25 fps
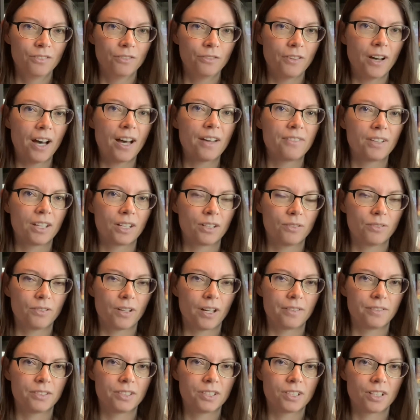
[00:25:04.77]
5 out of
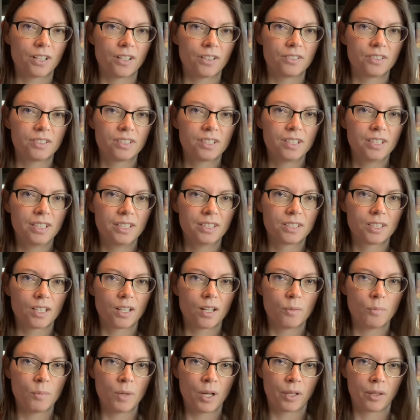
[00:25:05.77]
5 stars. These
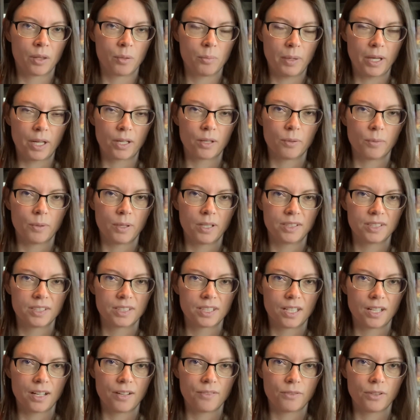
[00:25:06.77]
are among the better ones
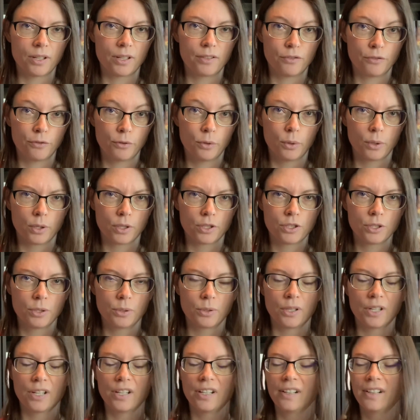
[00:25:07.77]
that I've read for
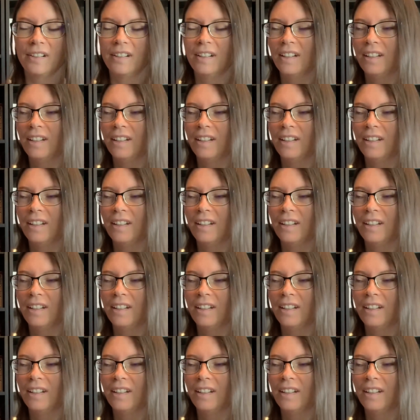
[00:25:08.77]
sure.